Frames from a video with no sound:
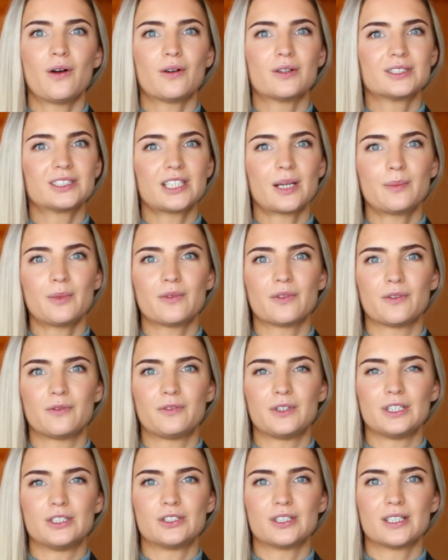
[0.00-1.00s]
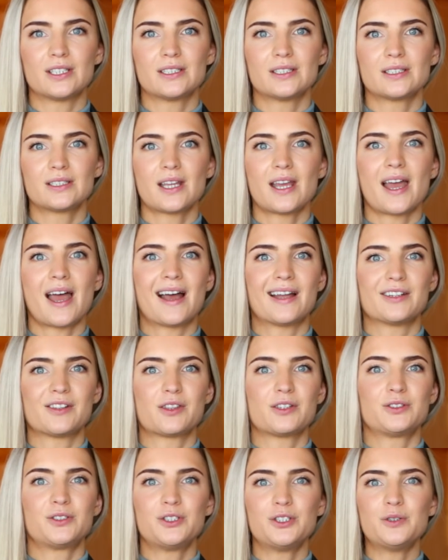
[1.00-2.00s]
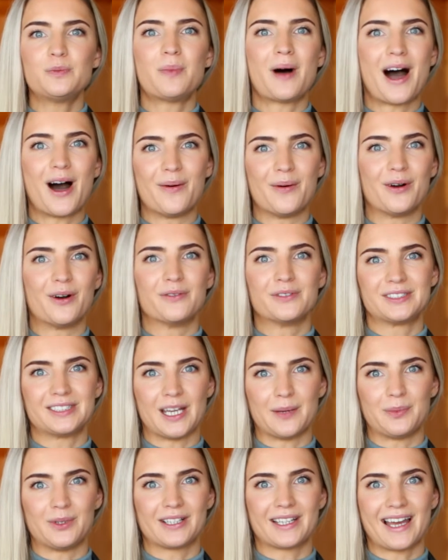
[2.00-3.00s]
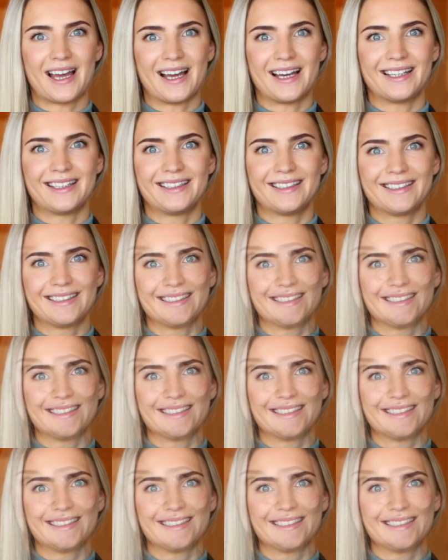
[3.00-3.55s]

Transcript: on some of the features and the true power of STAPIL C A D.